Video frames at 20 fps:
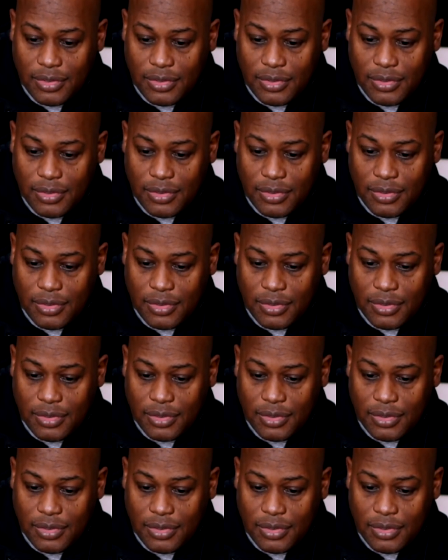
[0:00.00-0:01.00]

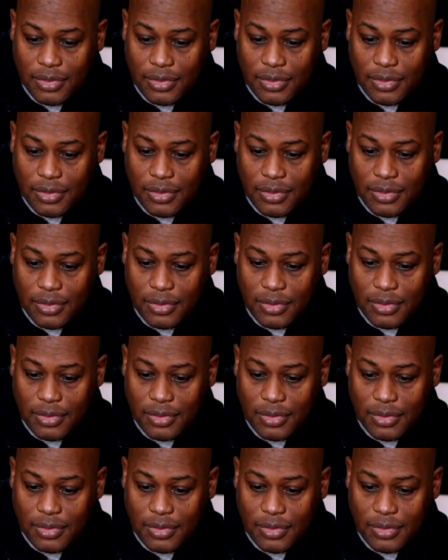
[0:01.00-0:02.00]

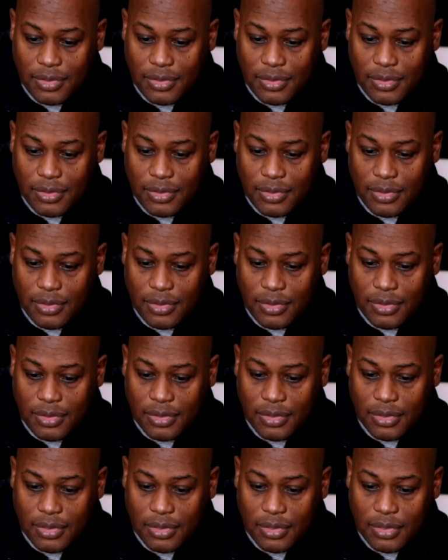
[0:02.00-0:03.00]

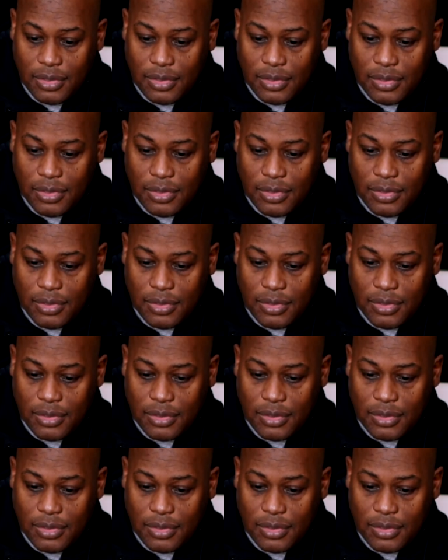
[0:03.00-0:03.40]
(silence)